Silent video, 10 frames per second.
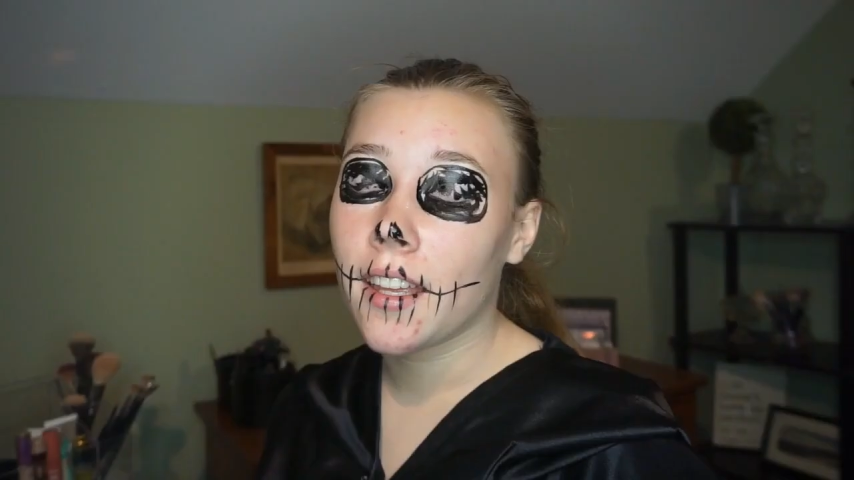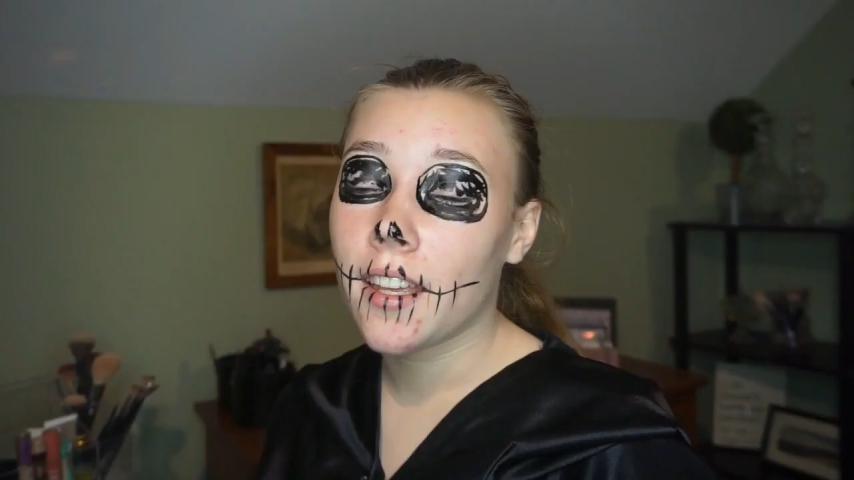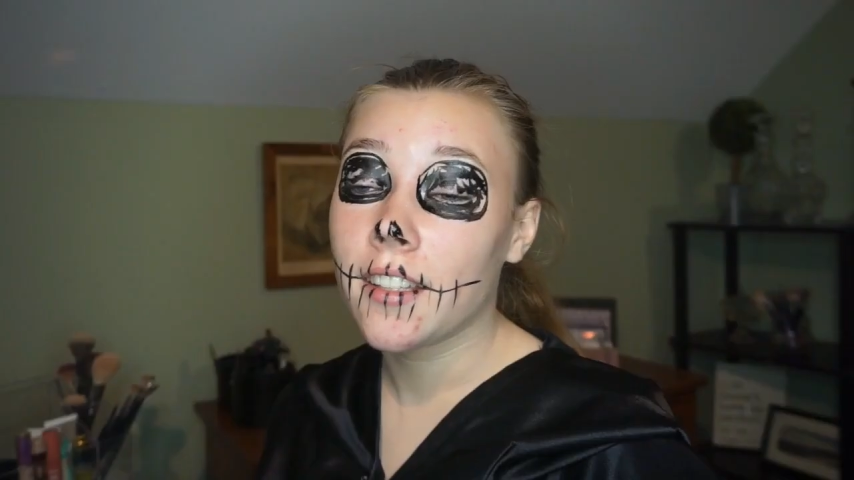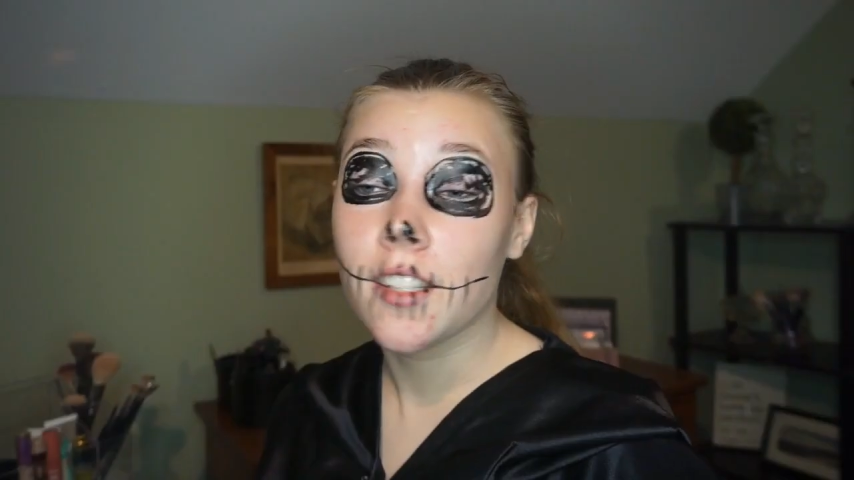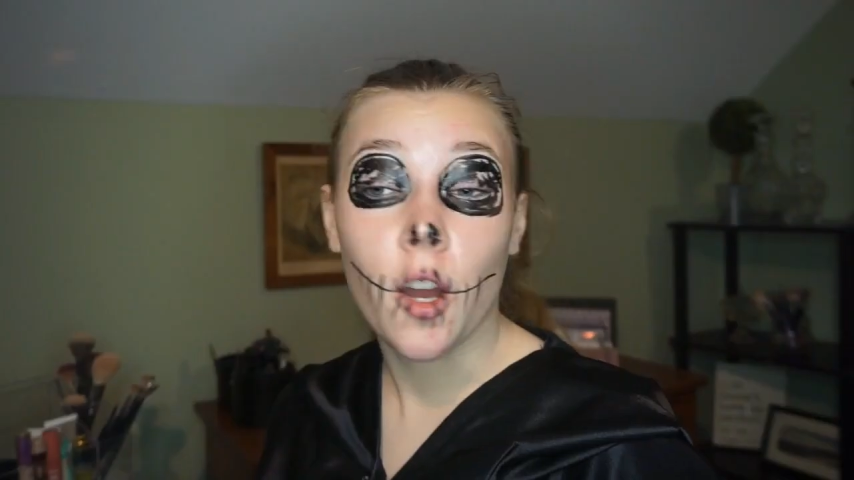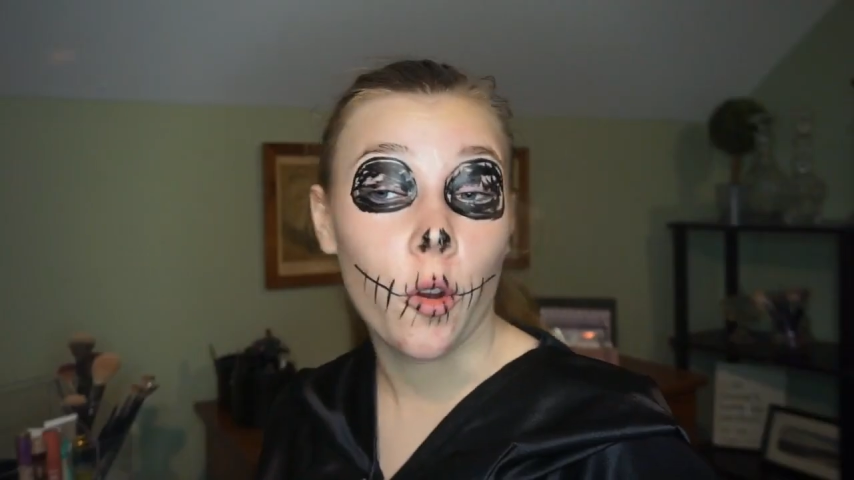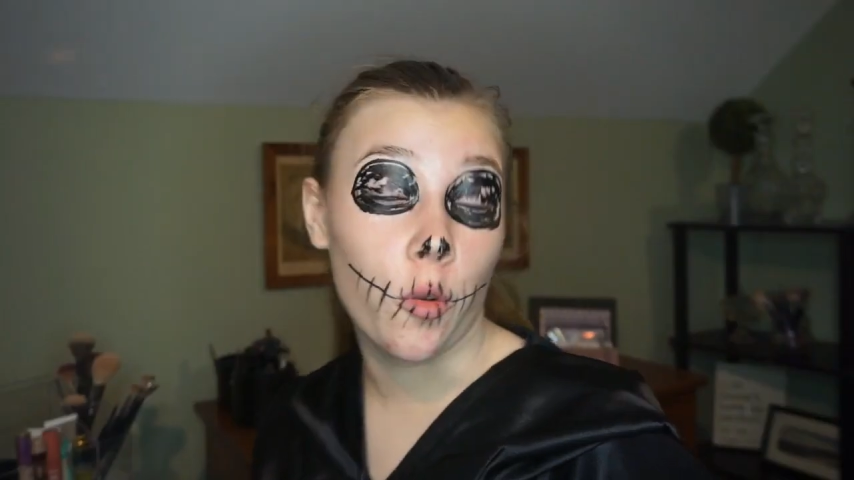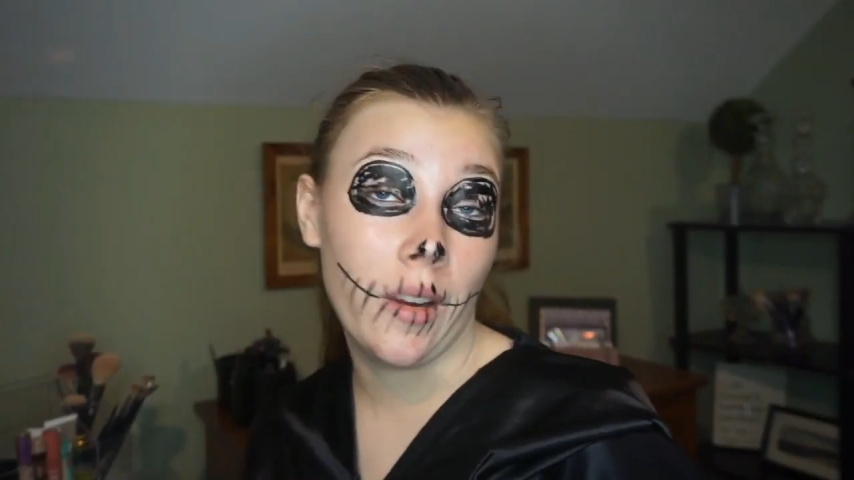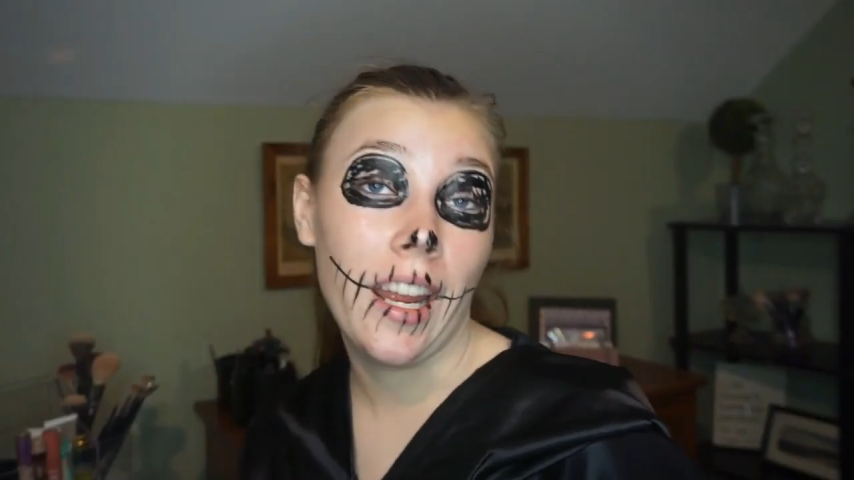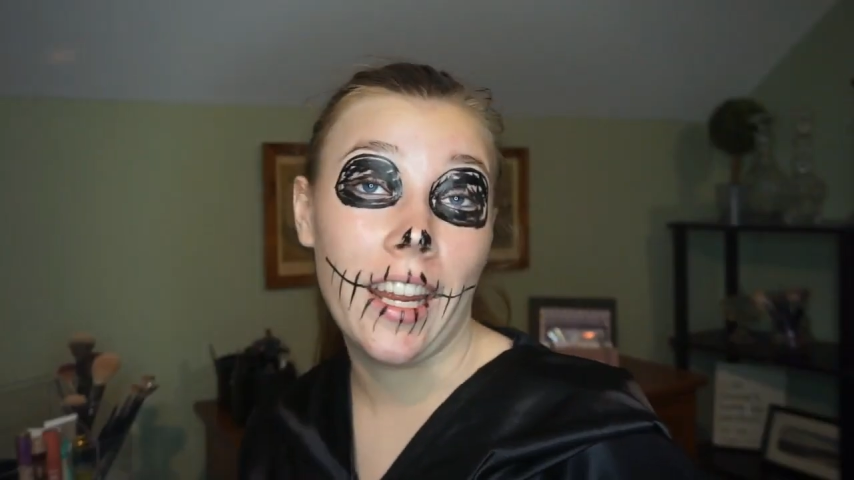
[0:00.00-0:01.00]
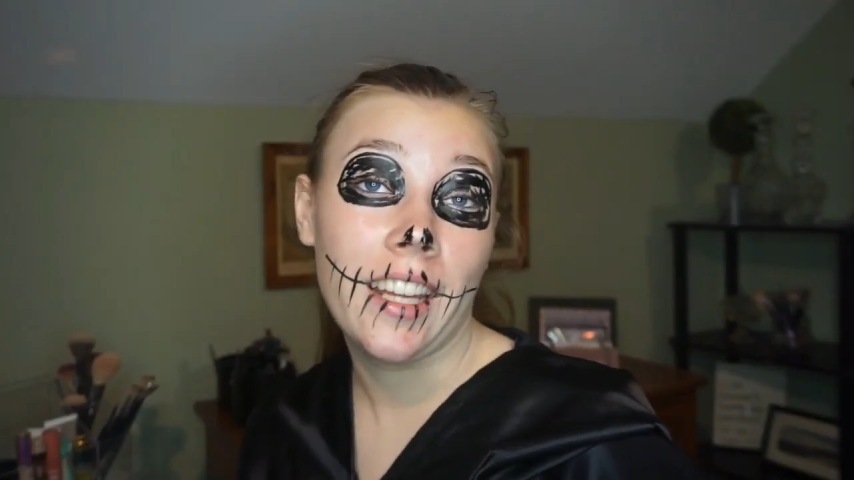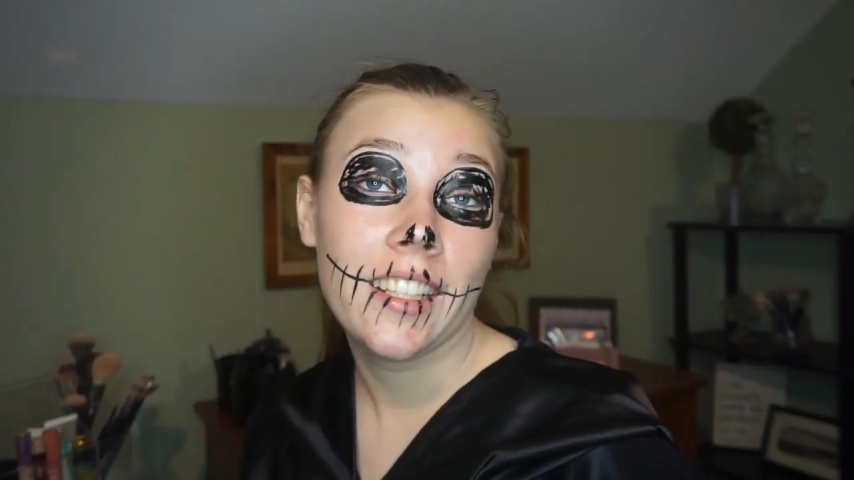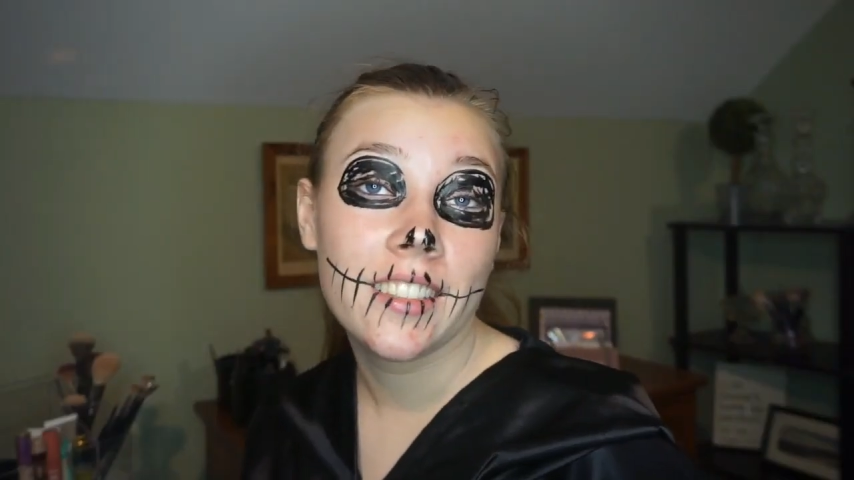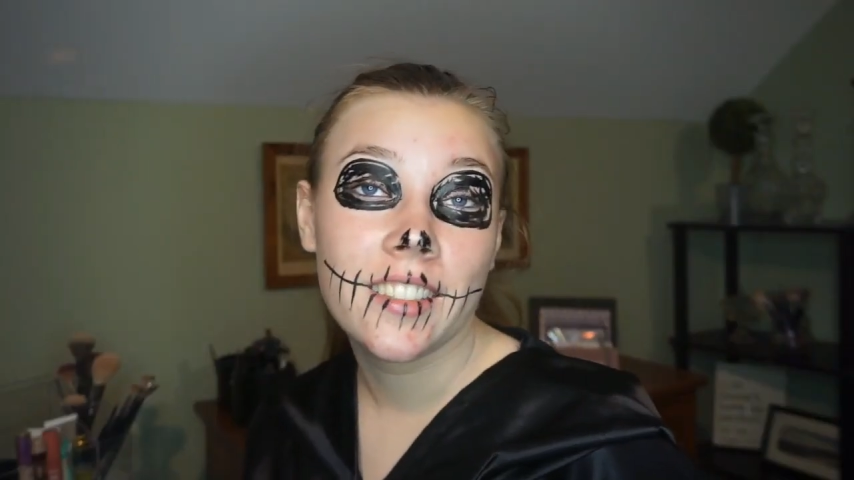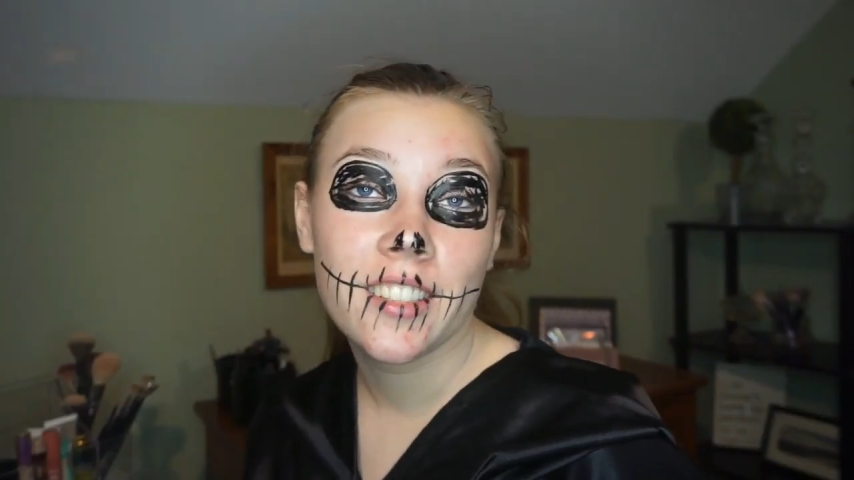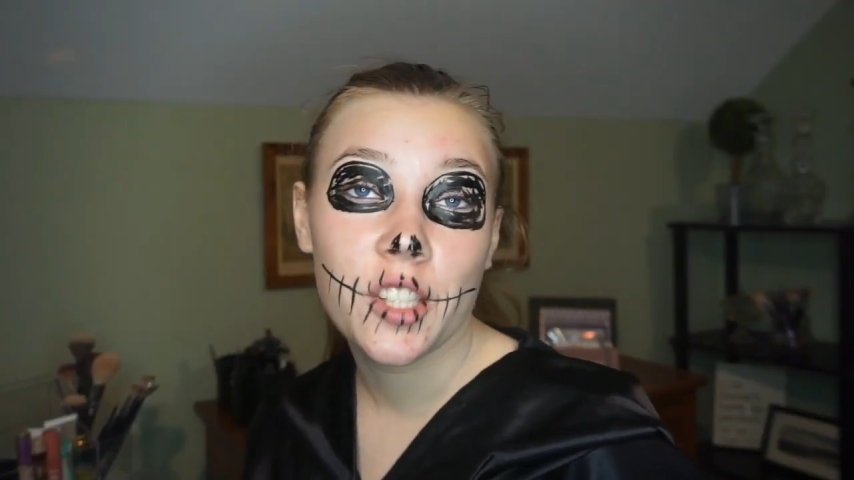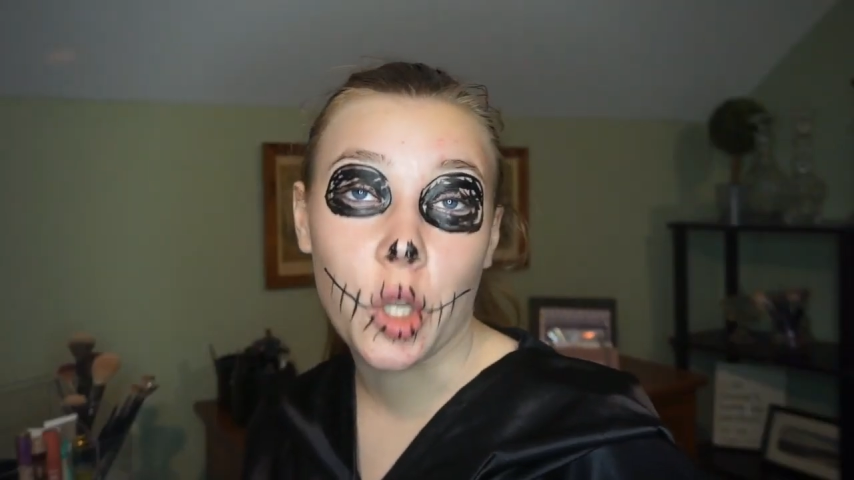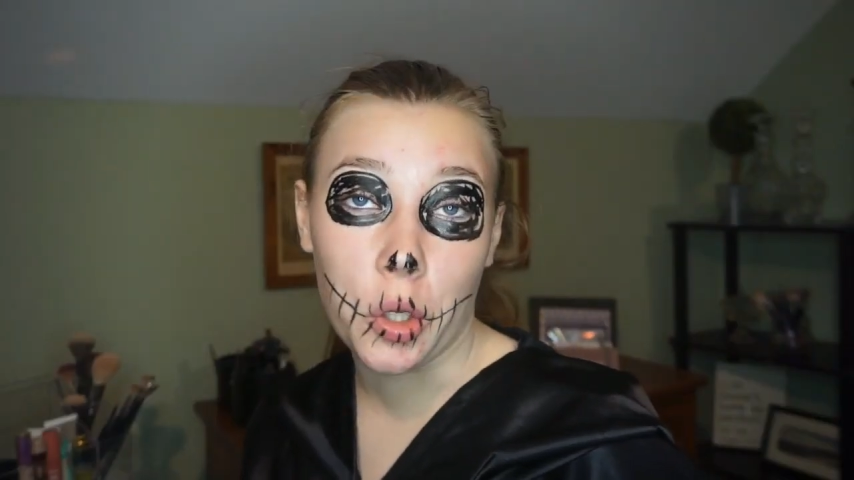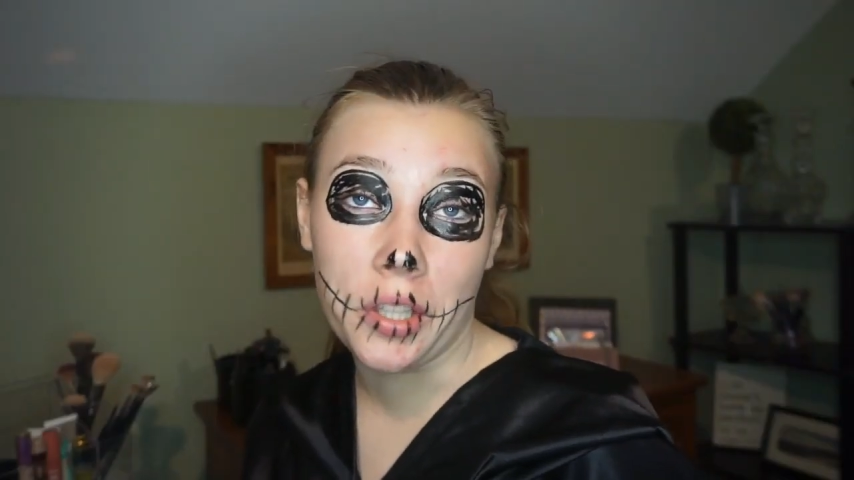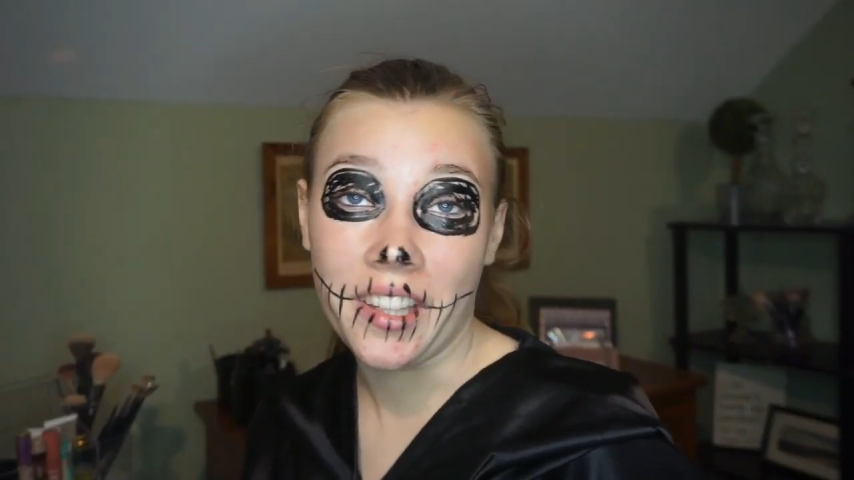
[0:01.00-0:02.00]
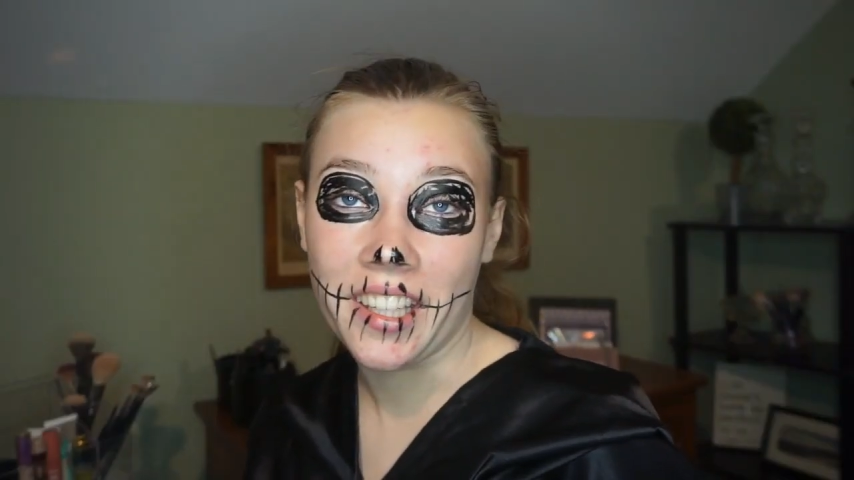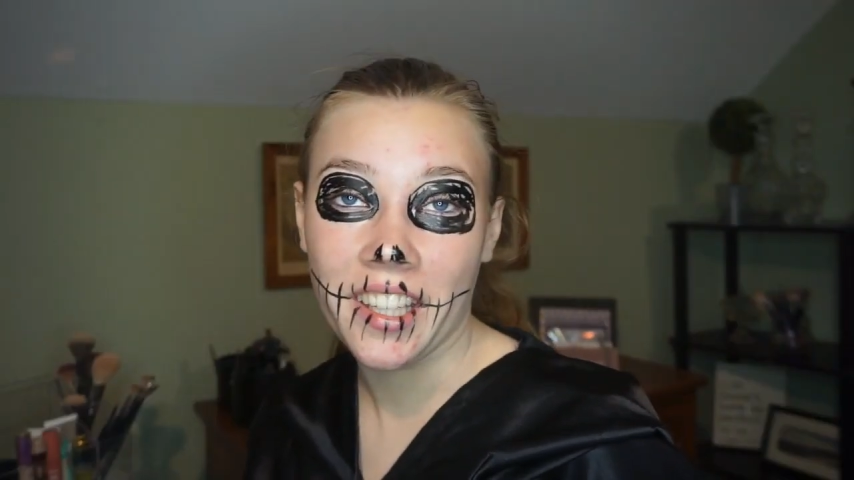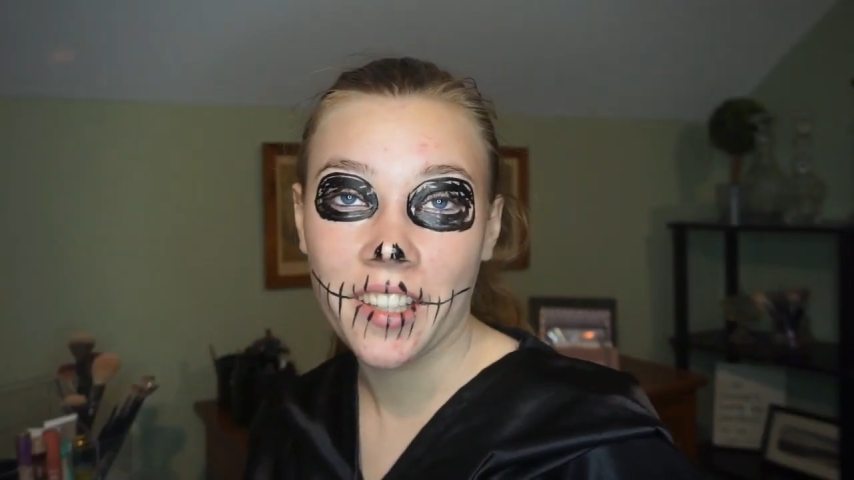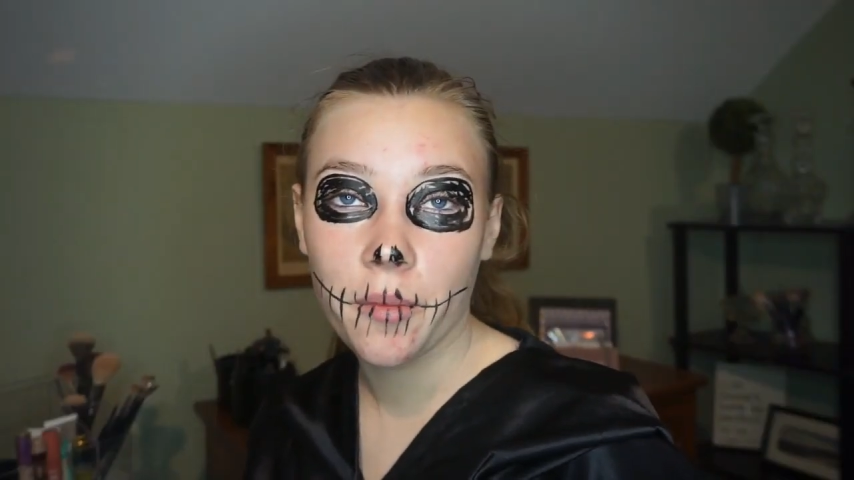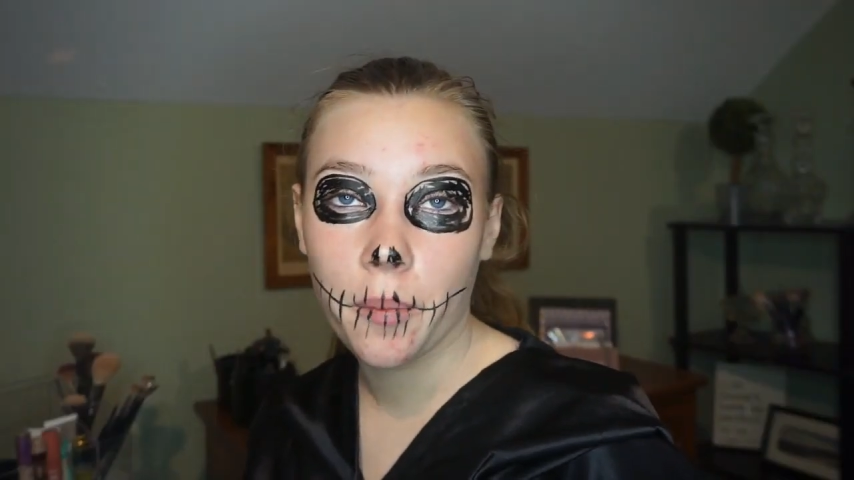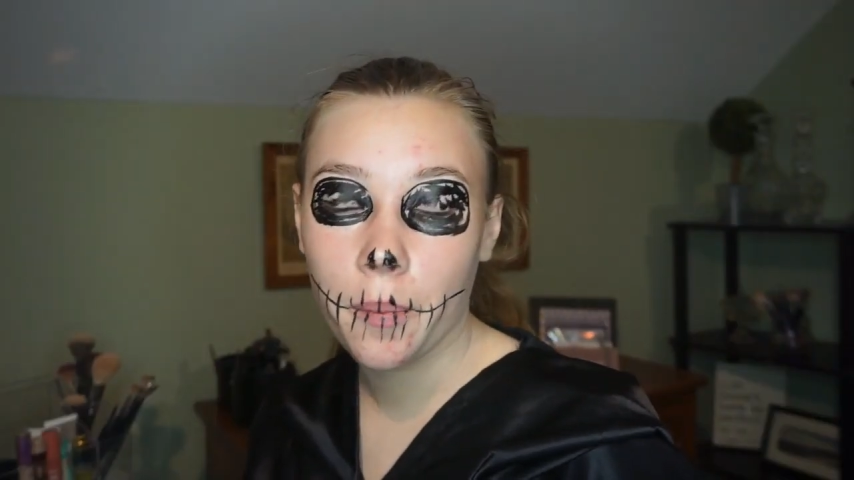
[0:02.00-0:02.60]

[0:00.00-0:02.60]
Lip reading: It's not great, certainly,